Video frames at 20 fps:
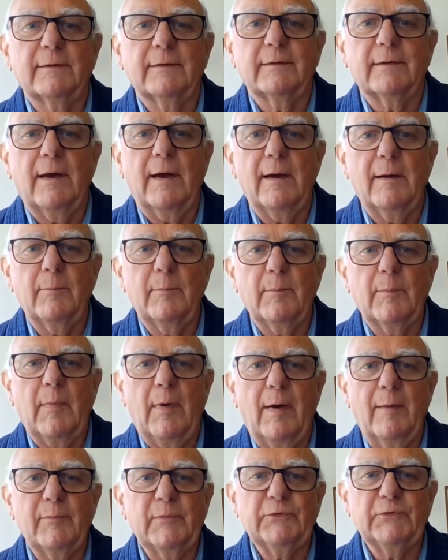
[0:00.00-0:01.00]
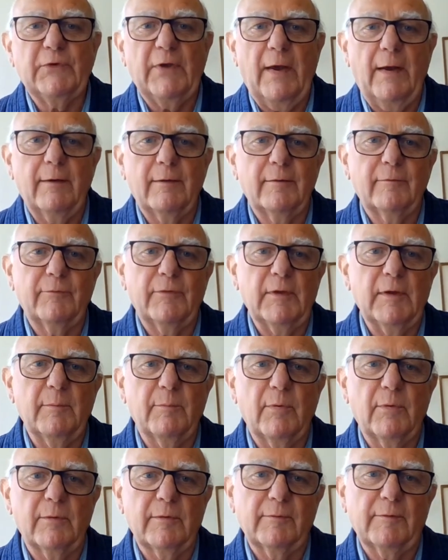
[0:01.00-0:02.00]
I'm the chair of the
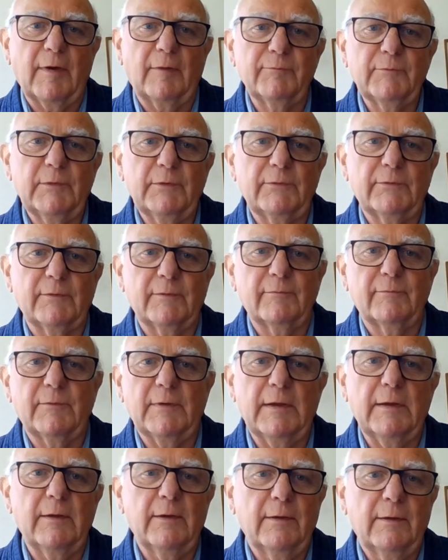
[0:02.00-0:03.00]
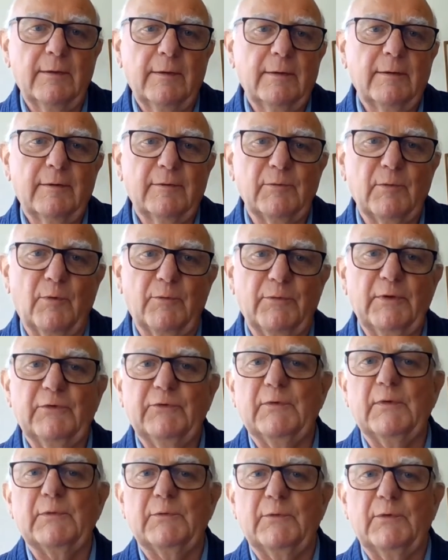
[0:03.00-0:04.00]
Board of Governors of the Northeast
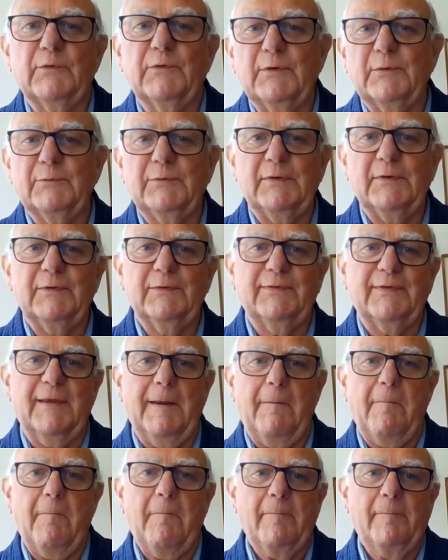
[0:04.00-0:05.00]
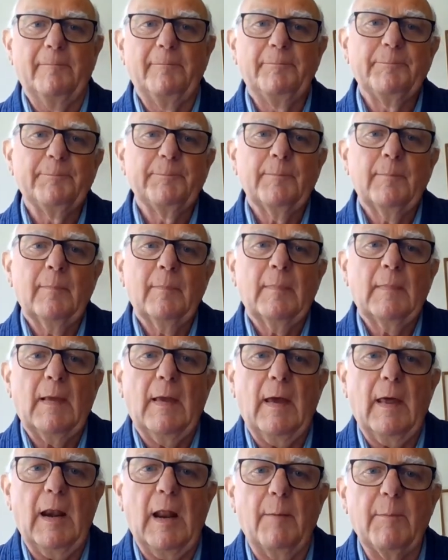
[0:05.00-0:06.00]
Teachers UTC,
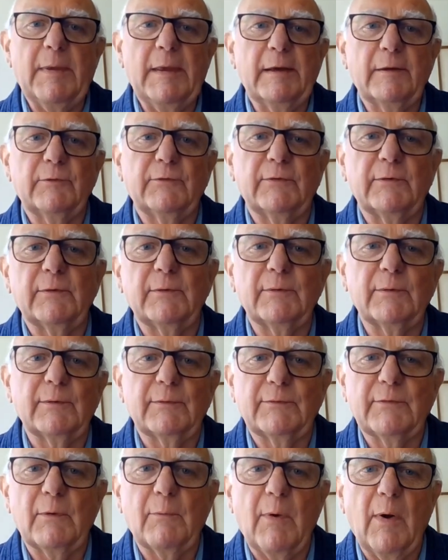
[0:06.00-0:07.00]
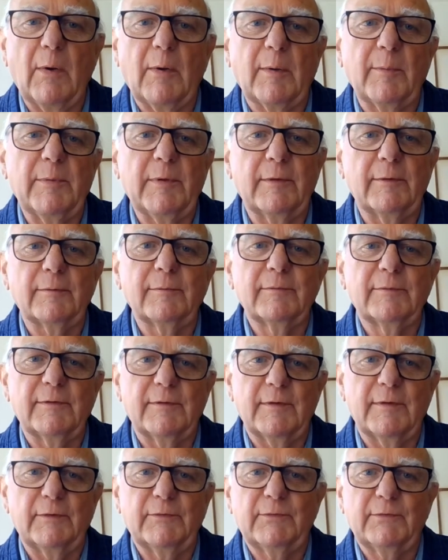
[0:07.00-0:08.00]
and I'm here to welcome you to
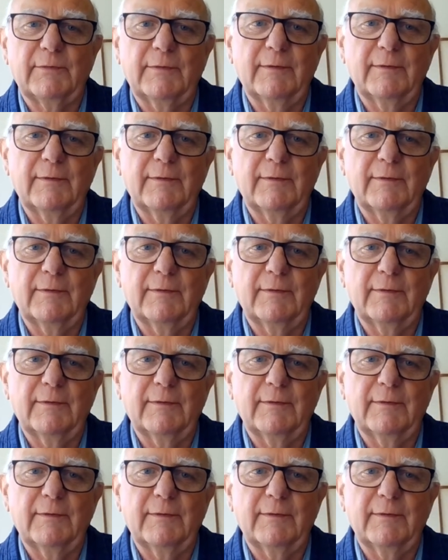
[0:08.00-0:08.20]
this